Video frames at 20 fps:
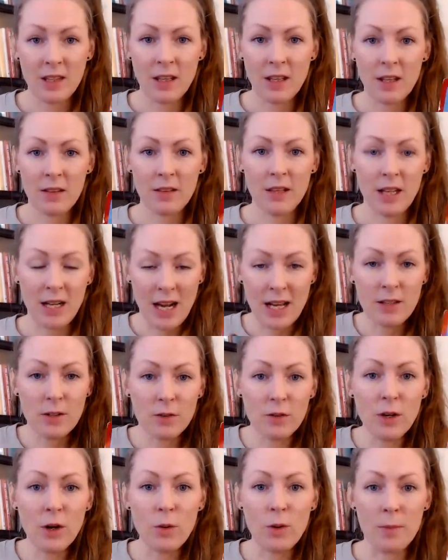that I
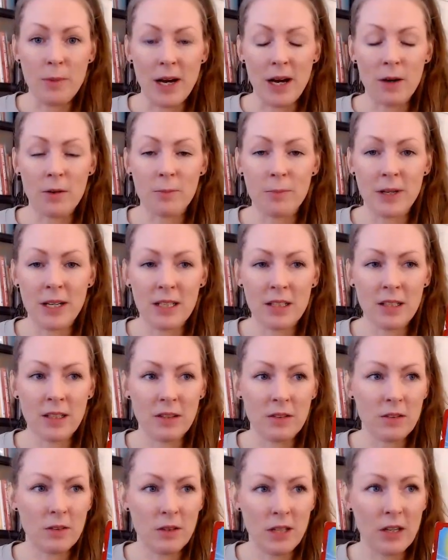don't know about, but
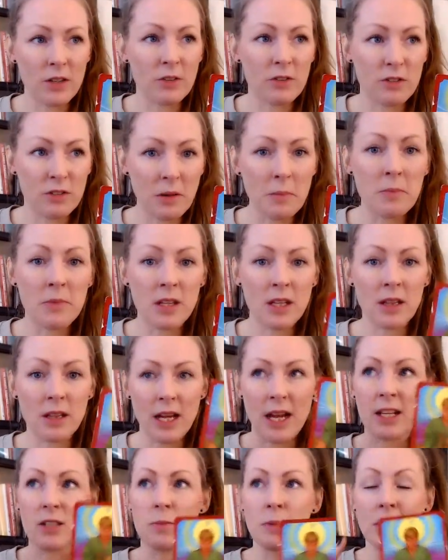there's something
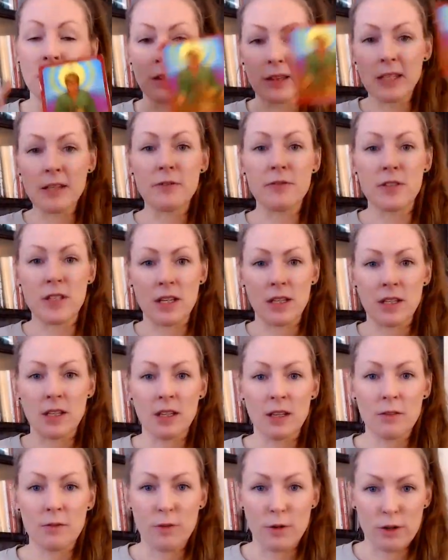that has been lifted
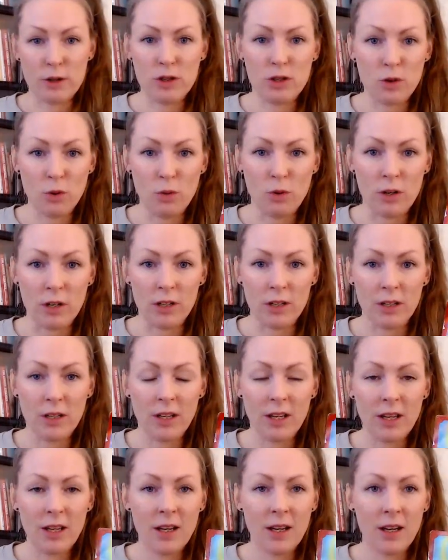for sure,
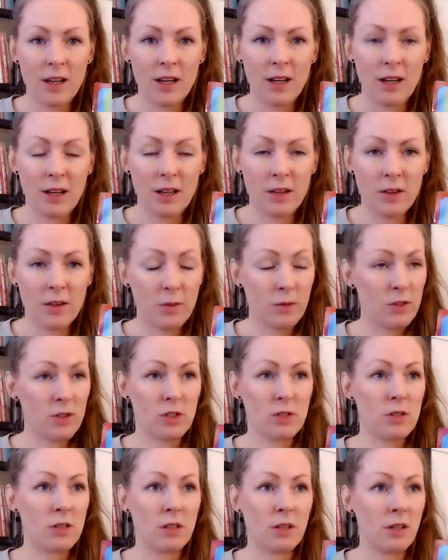that would
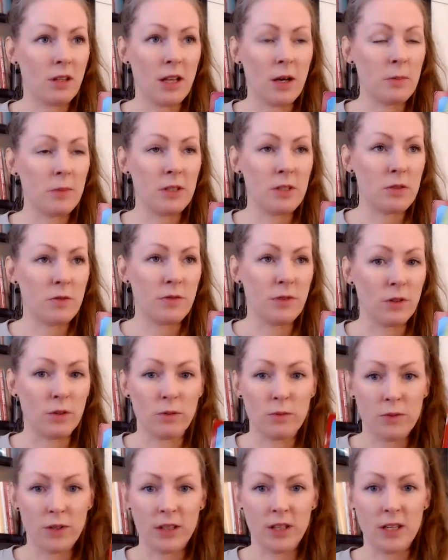just allow me to
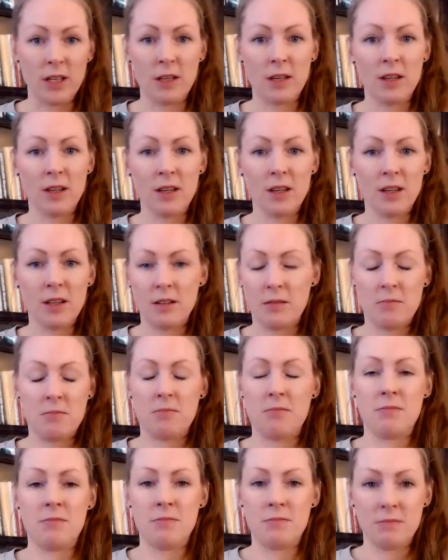feel really
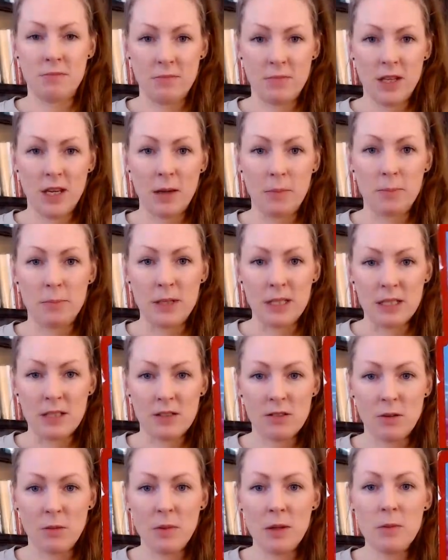upbeat.
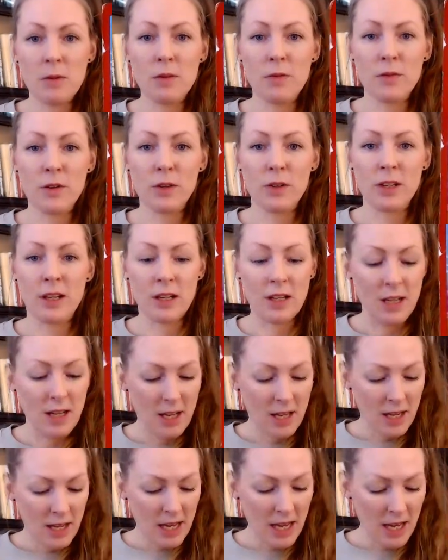So maybe you feel it.
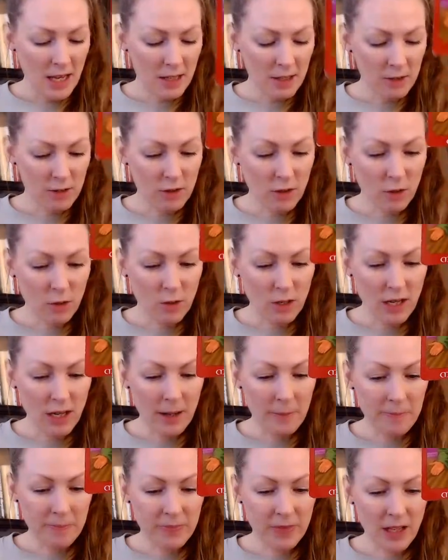And so
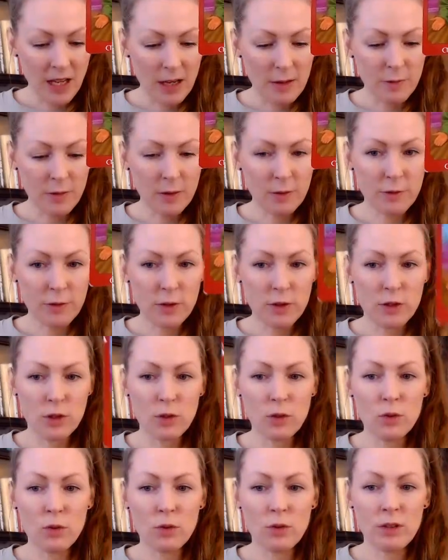I feel for
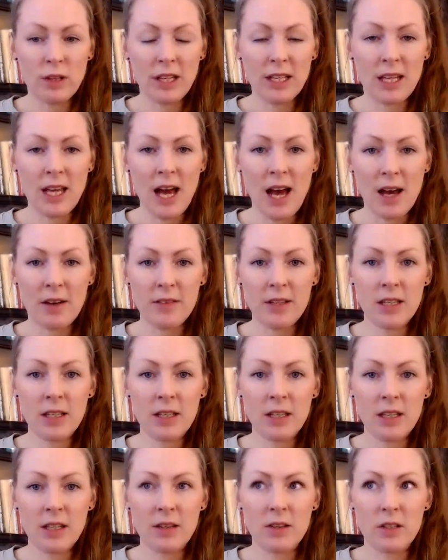you, like
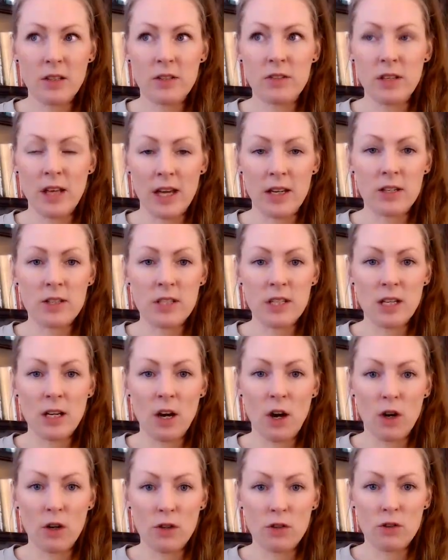having this energy
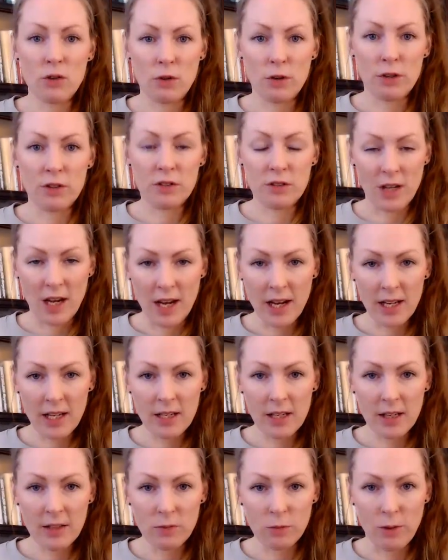on your
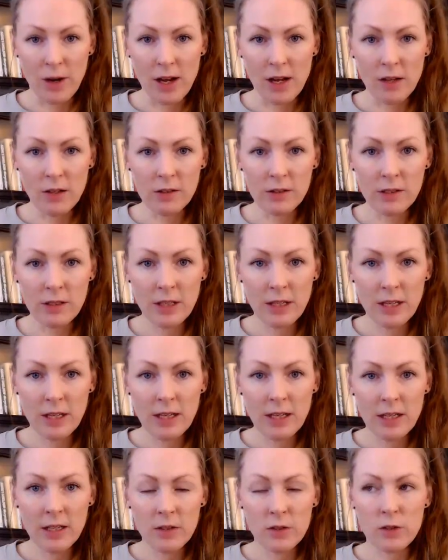side as well,
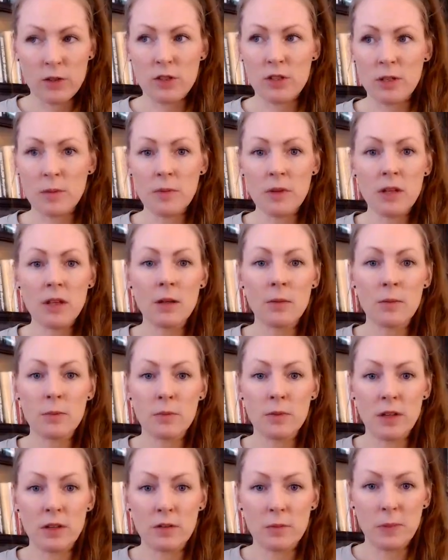there's something
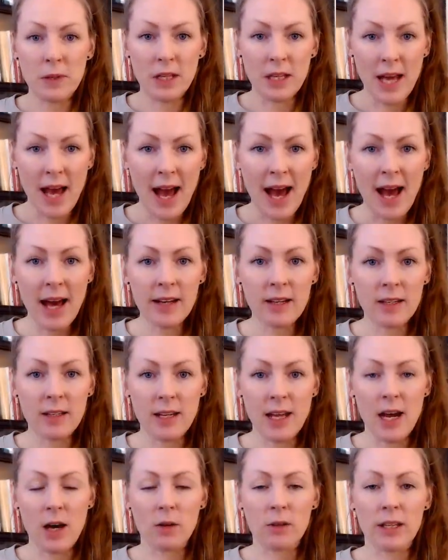that's being added
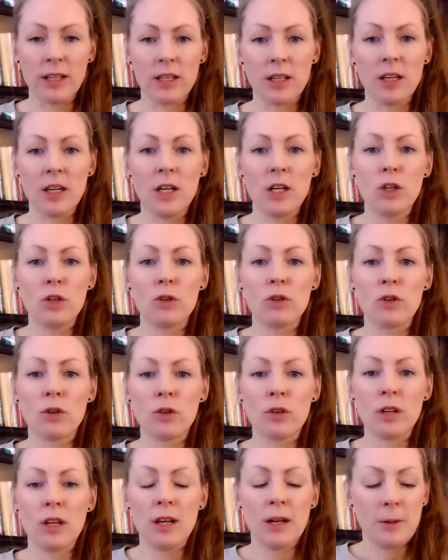now. Like you
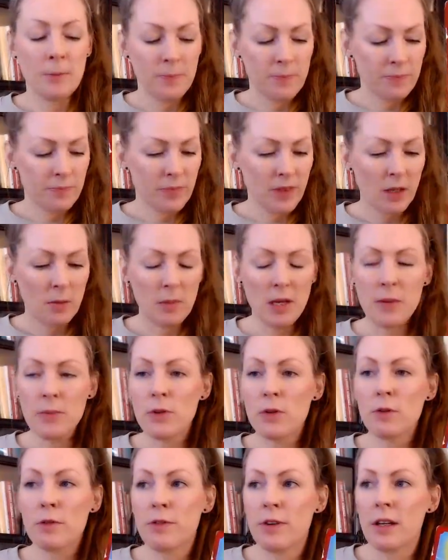don't,
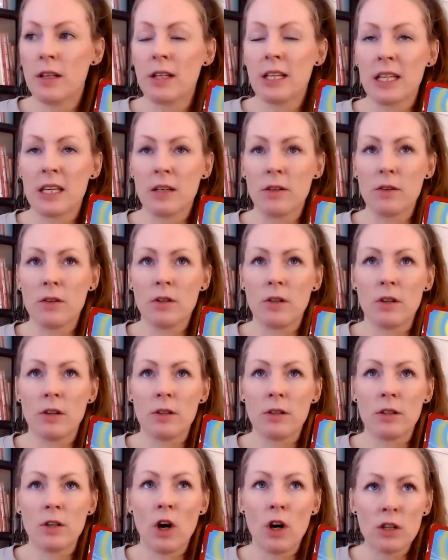maybe you felt like
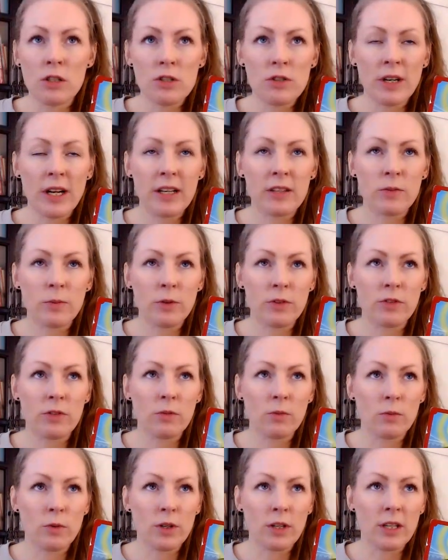contracts
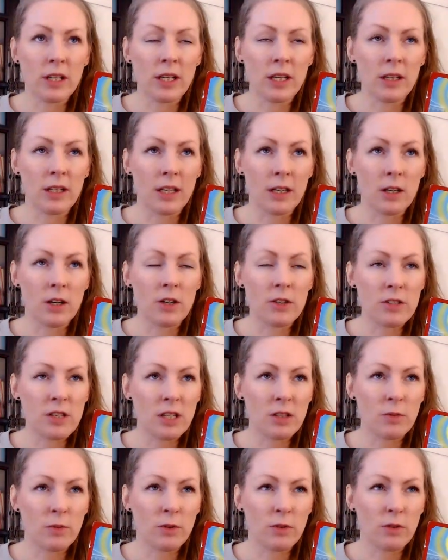wasn't working, like
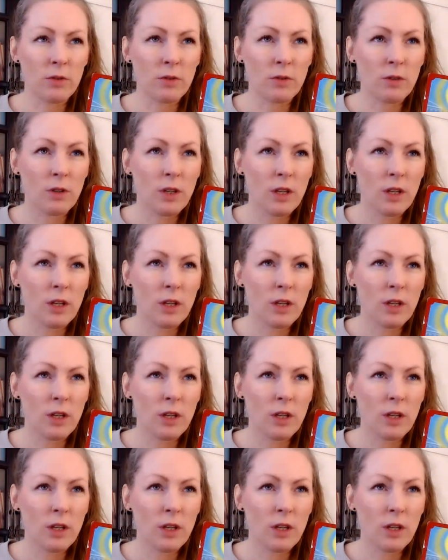contracts wasn't,